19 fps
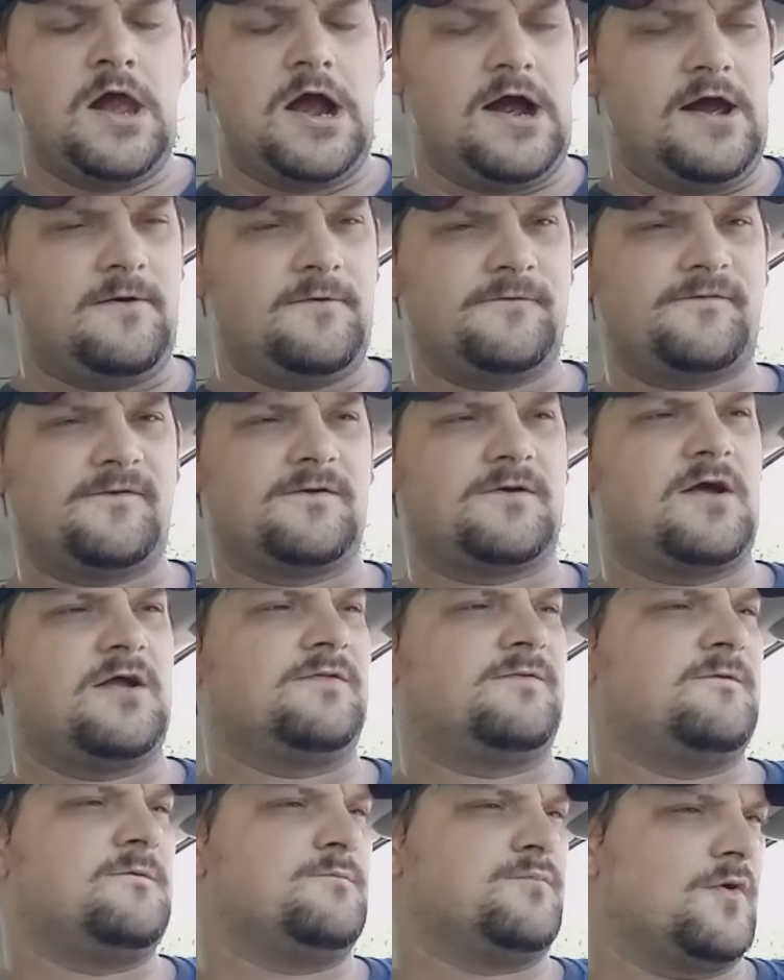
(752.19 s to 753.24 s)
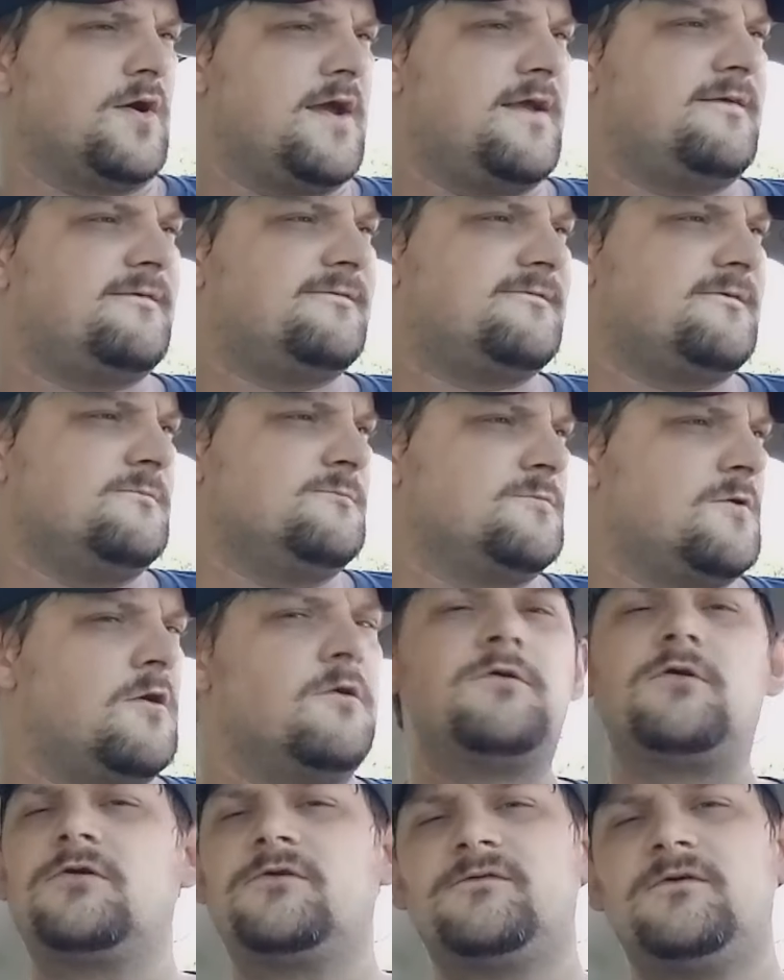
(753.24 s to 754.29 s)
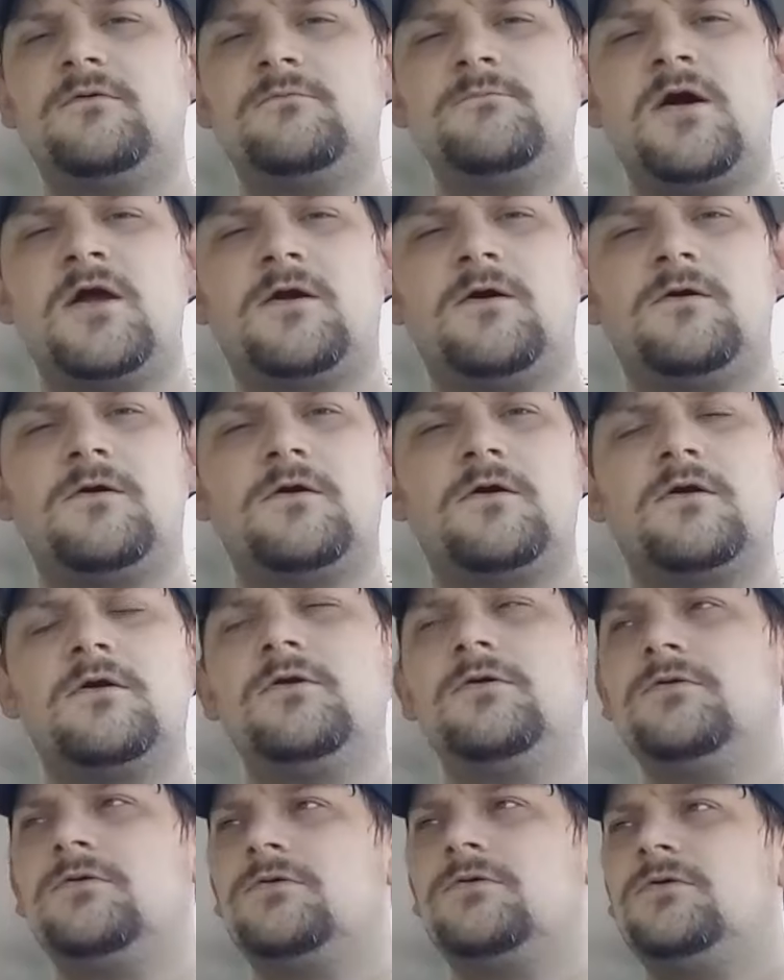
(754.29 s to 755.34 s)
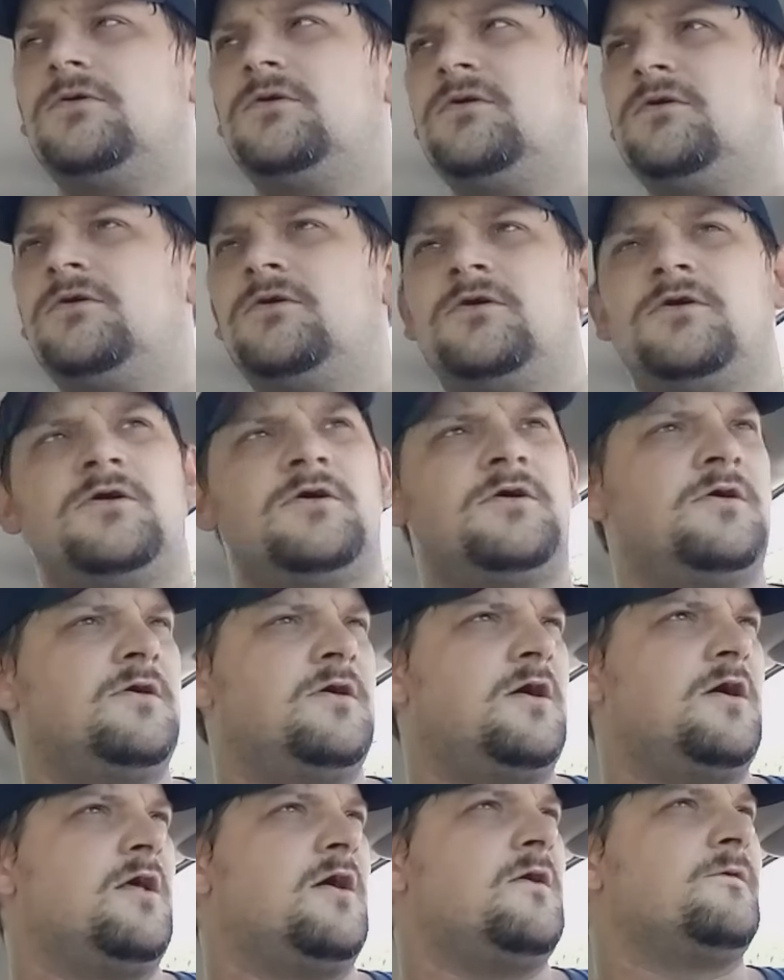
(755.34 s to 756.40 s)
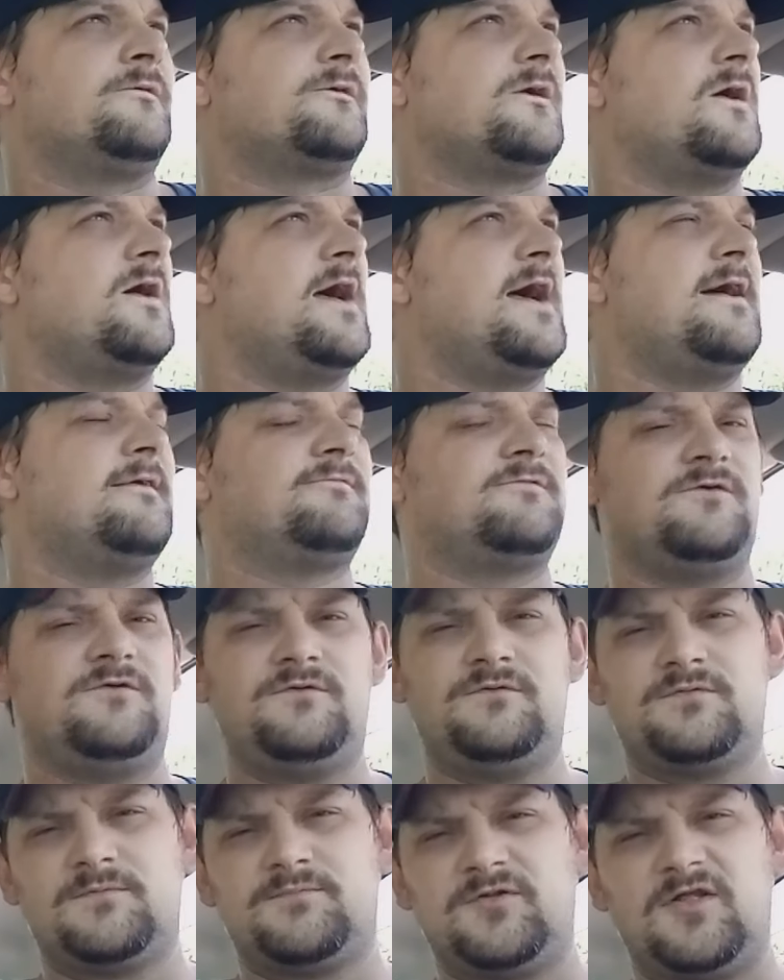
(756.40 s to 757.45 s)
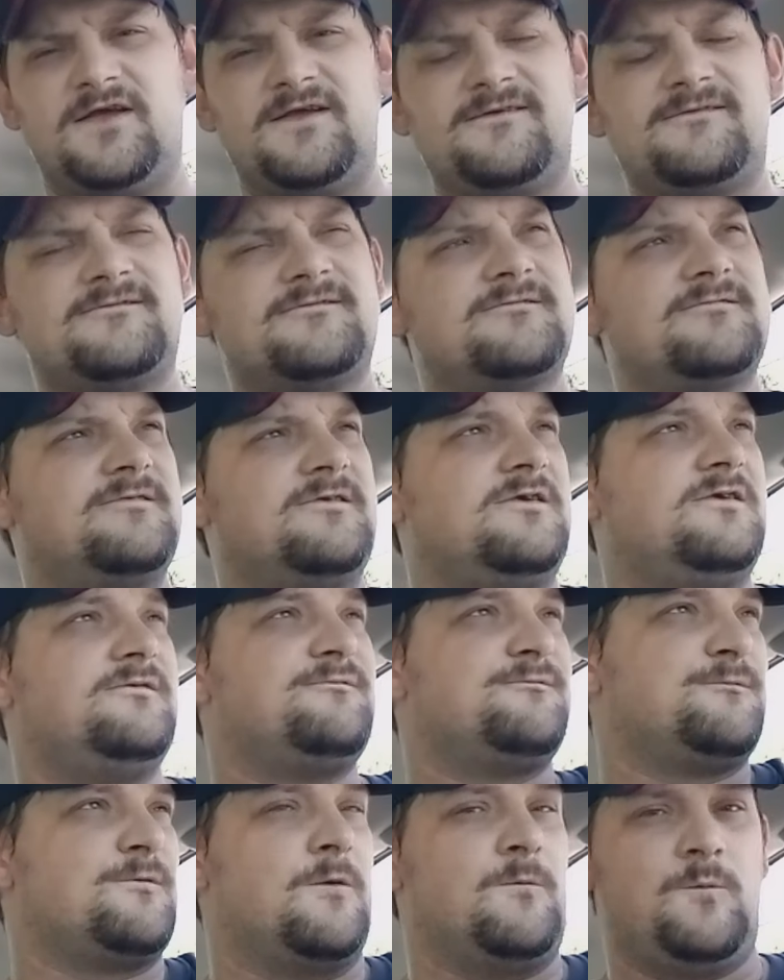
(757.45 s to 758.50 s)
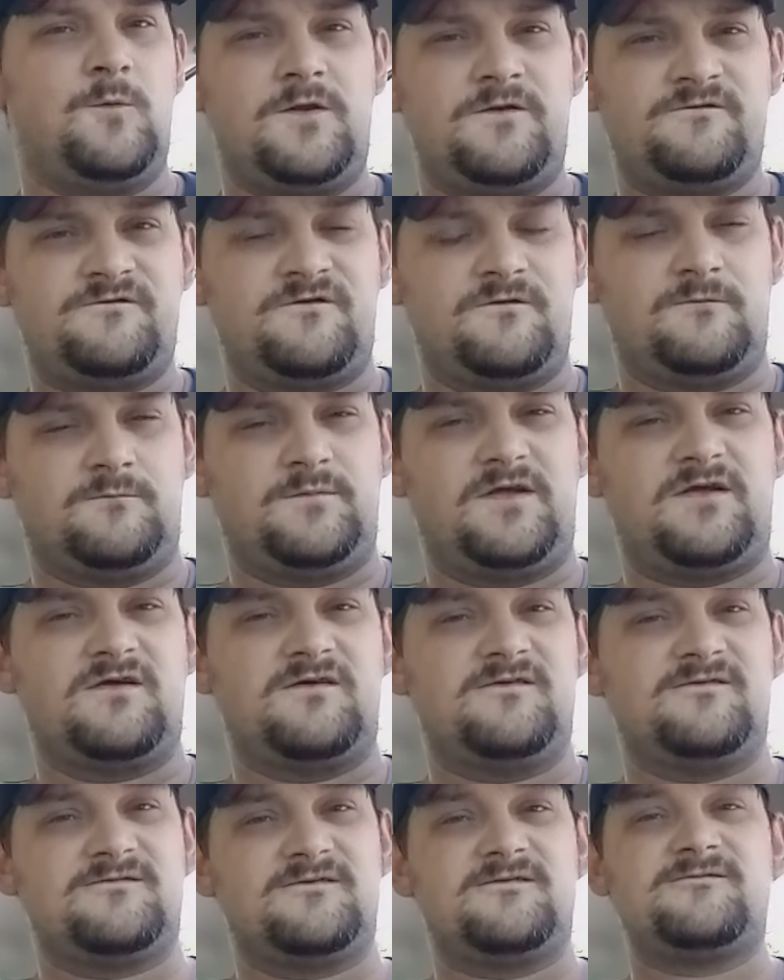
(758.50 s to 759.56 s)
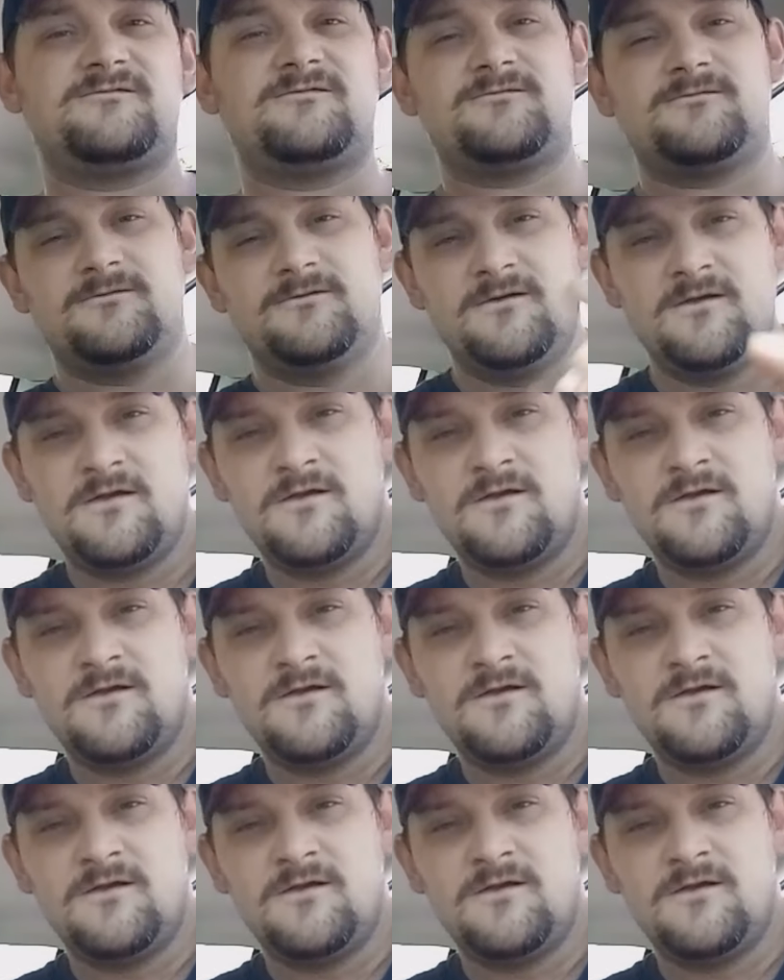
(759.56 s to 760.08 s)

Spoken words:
also got to do brakes and rotors on my car. And I also have to replace the front windshield because it's